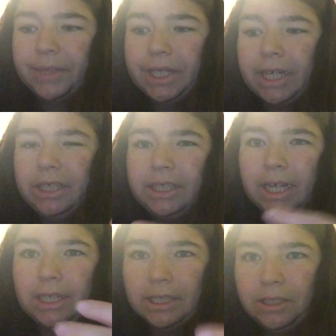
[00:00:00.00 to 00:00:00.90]
kind of
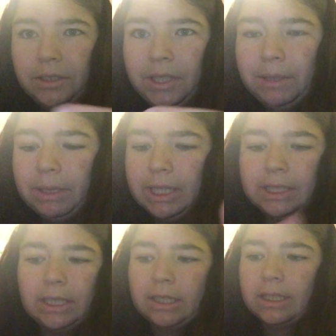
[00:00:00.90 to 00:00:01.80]
ties into it
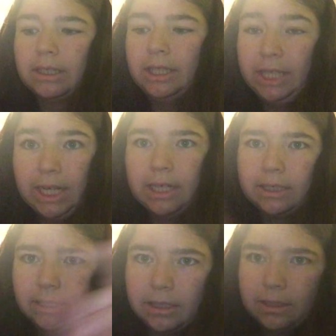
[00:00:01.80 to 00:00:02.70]
because it's
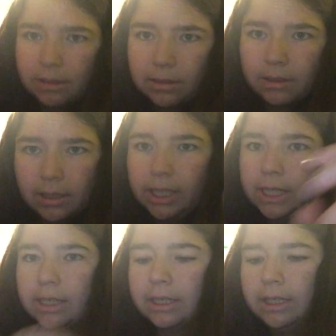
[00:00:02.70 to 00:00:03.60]
Nick
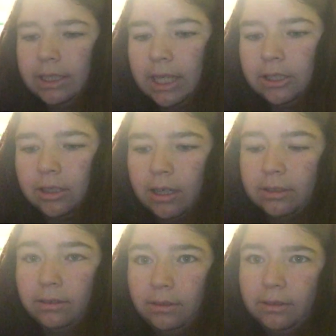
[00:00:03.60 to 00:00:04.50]
slash
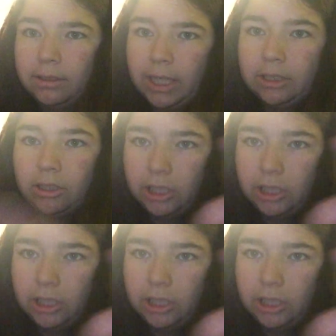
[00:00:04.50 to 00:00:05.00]
Hansel slash